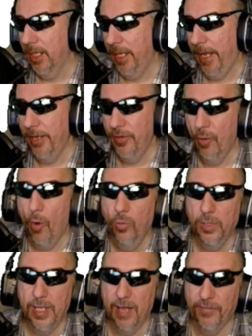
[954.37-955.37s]
and you
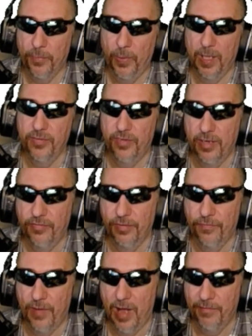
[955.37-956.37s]
only have a PlayStation
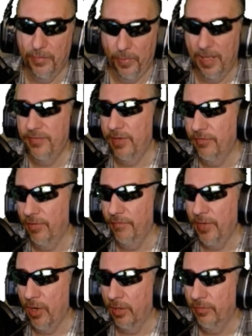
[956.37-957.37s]
5 and PlayStation
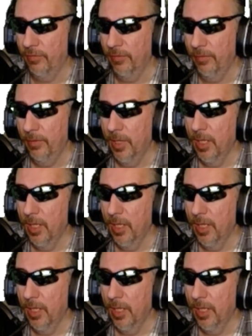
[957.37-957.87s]
VR 2